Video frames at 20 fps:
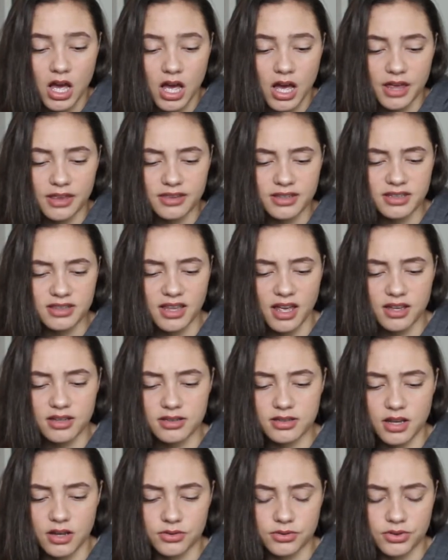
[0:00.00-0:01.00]
I think that
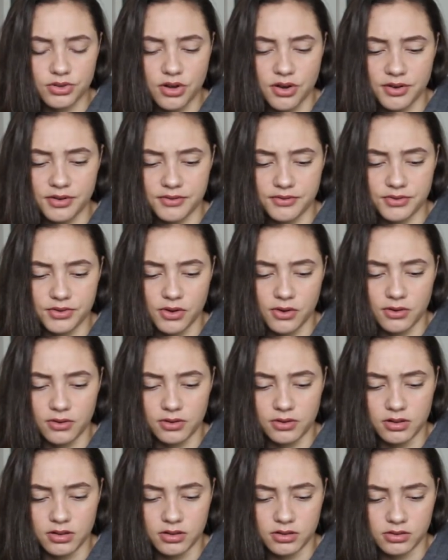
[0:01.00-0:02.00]
sounds kind of
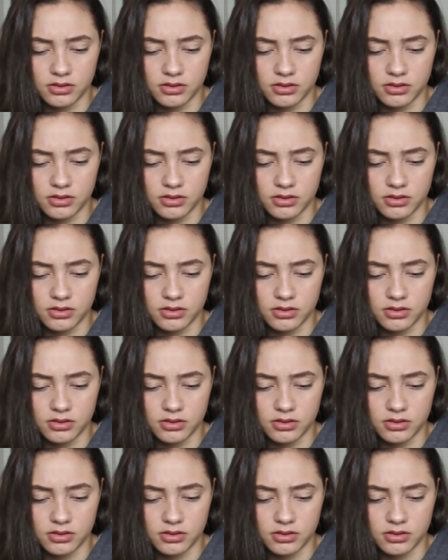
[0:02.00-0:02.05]
dull.